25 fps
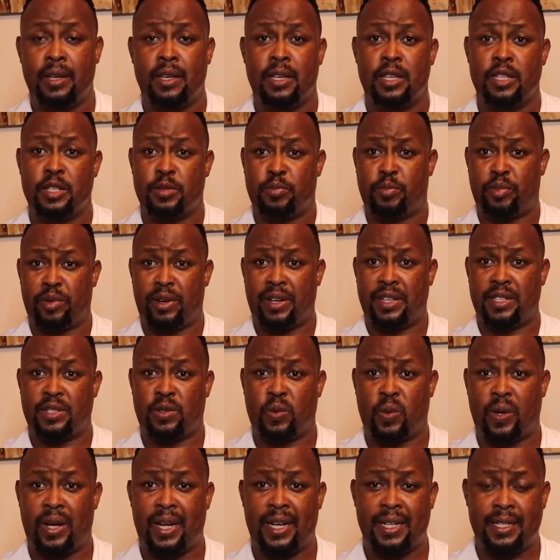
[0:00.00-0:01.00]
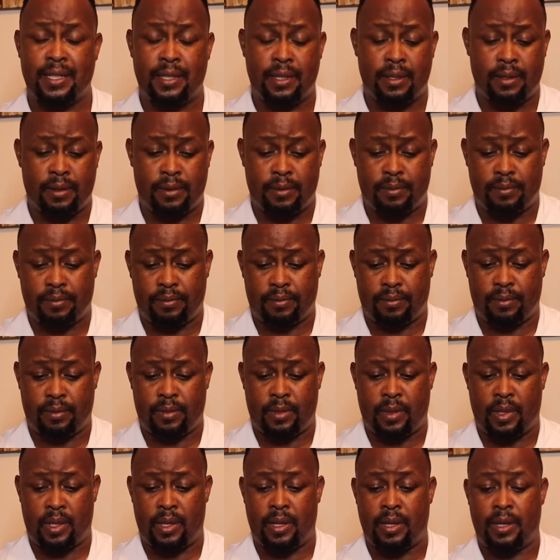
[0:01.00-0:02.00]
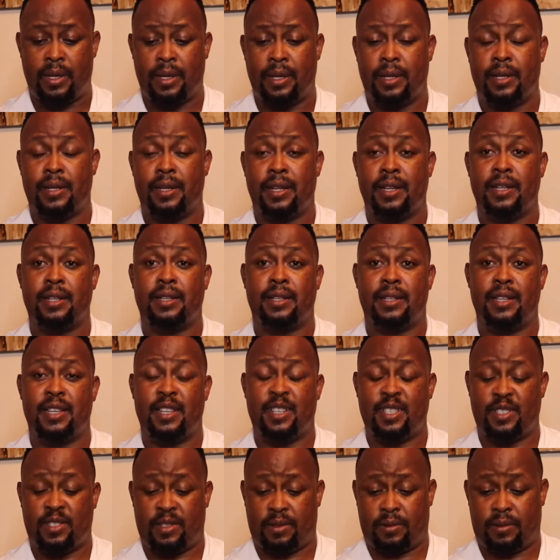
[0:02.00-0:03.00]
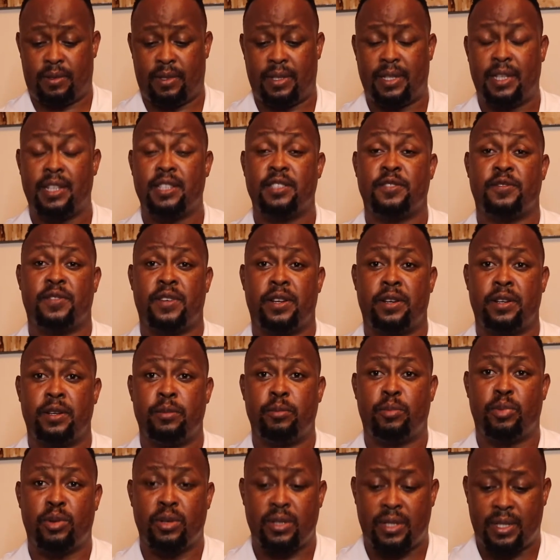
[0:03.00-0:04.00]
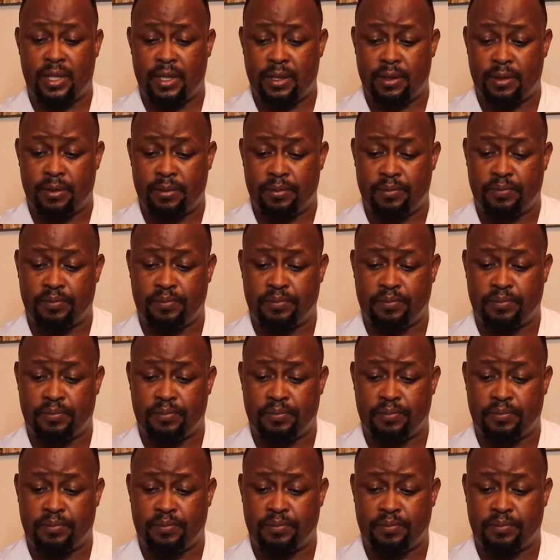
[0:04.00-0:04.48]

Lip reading: Spray is wide. That is very important.